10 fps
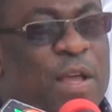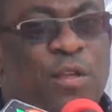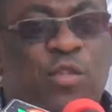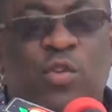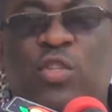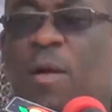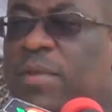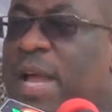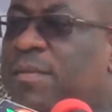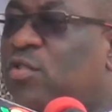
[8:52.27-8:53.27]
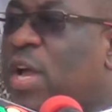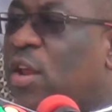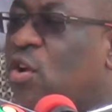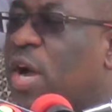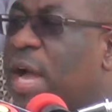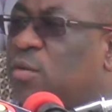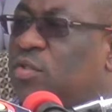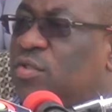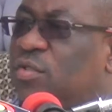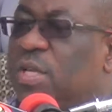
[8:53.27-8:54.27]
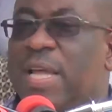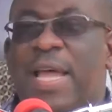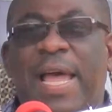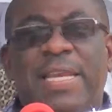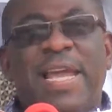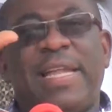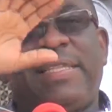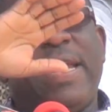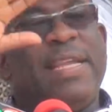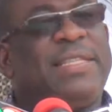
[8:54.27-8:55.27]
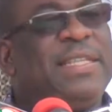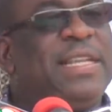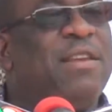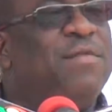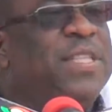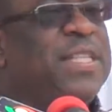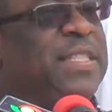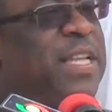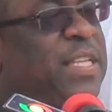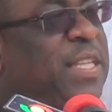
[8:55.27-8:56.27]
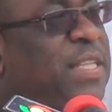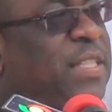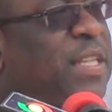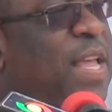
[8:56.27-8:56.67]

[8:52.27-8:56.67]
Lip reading: So sometimes you are in your house, there are 30 television stations,